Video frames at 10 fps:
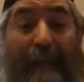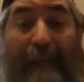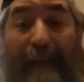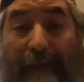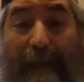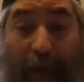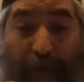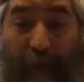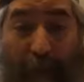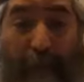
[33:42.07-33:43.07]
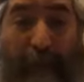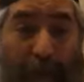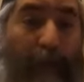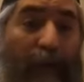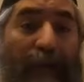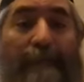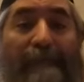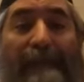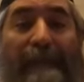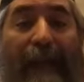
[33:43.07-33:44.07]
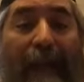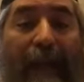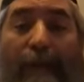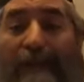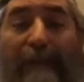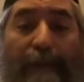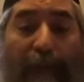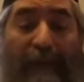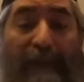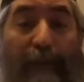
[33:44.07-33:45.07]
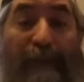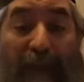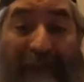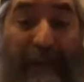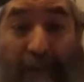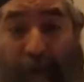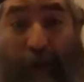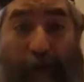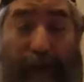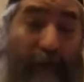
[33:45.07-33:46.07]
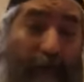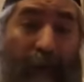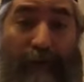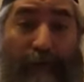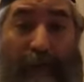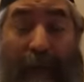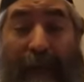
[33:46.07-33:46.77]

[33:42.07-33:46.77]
He's compared to all Am Yisrael. How is that possible? Because he rose.